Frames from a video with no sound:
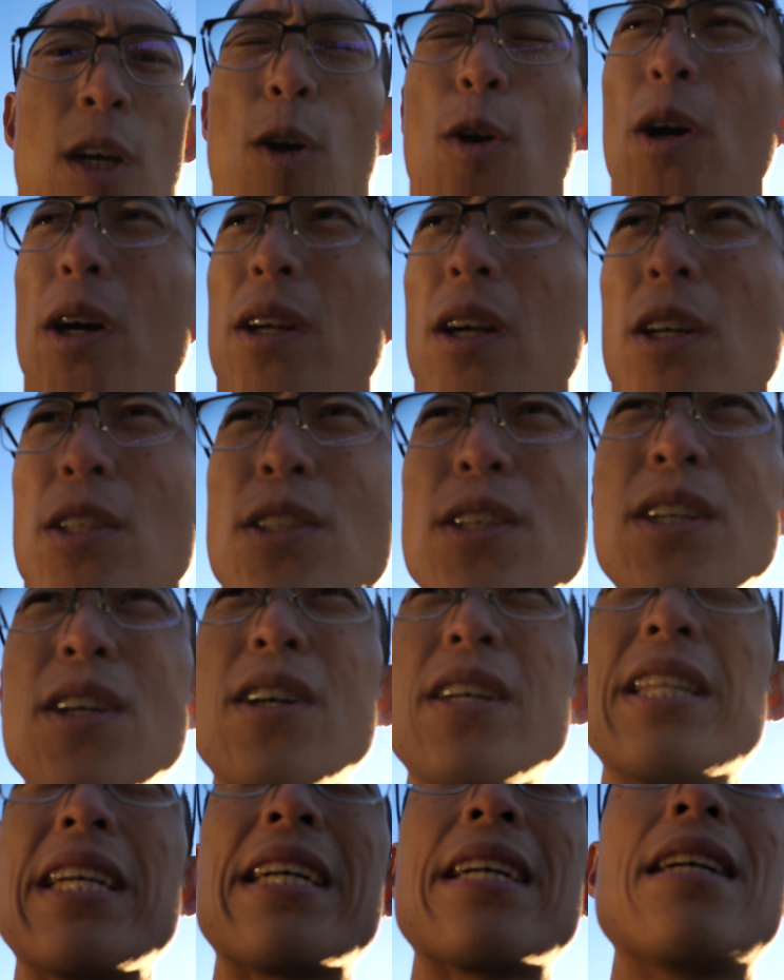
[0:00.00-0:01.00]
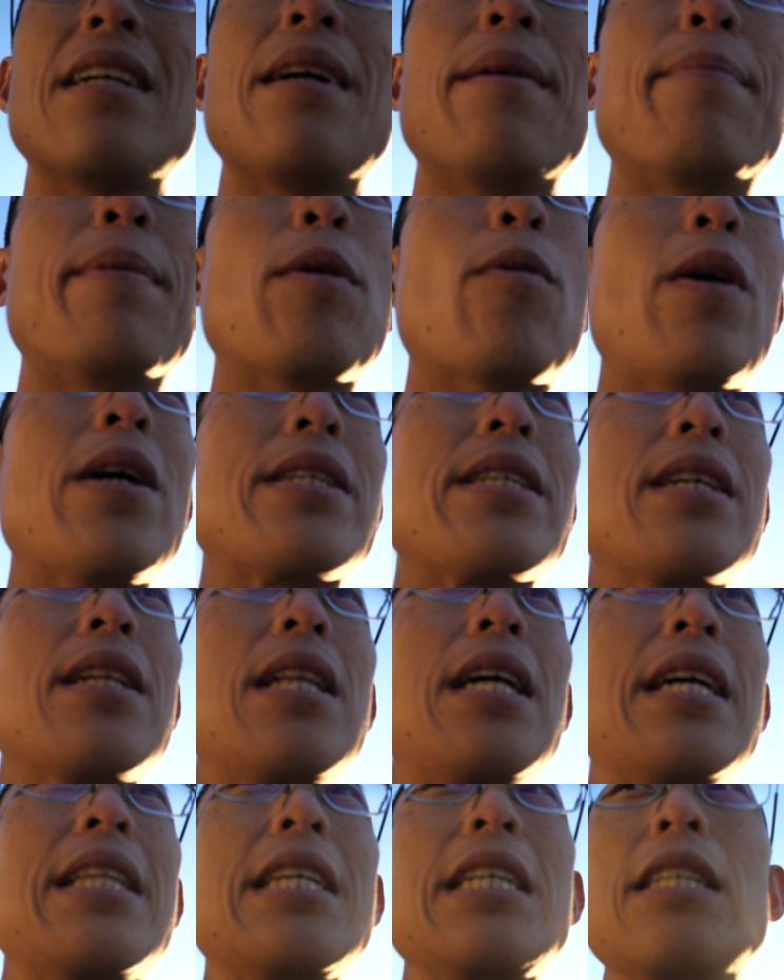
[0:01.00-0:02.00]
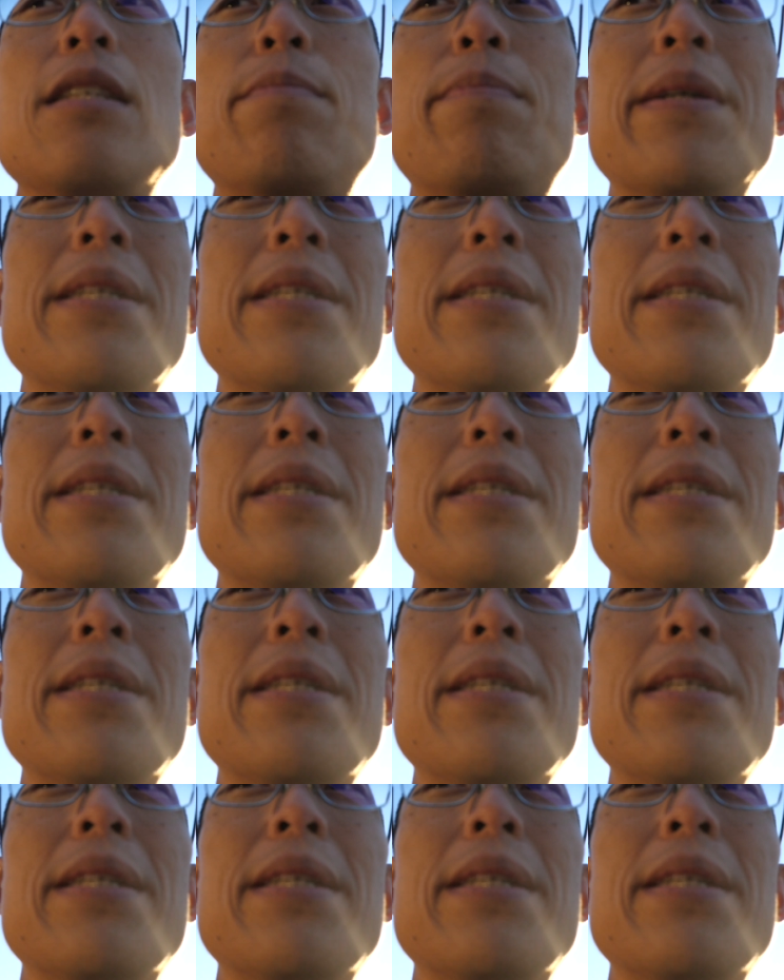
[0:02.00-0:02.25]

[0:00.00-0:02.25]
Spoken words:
Well, also another thing, I've been watching a lot of these